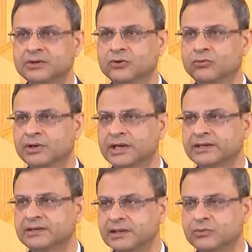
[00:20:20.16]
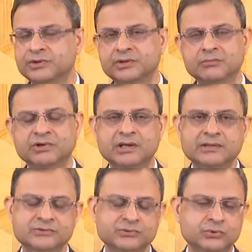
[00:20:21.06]
overnight liquidity, but
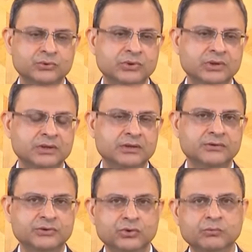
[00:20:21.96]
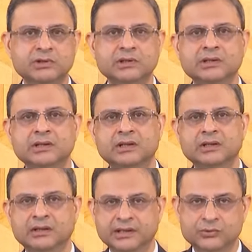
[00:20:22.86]
also durable
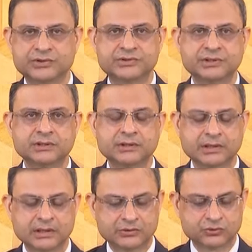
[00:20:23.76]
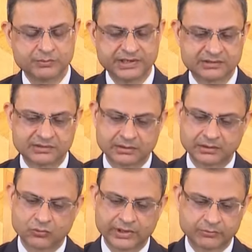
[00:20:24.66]
liquidity to meet the
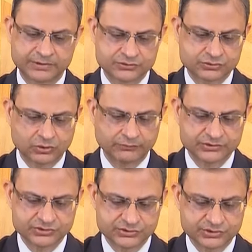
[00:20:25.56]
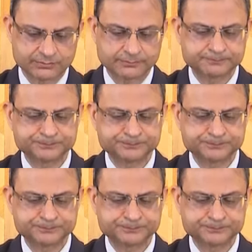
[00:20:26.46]
requirements of the system.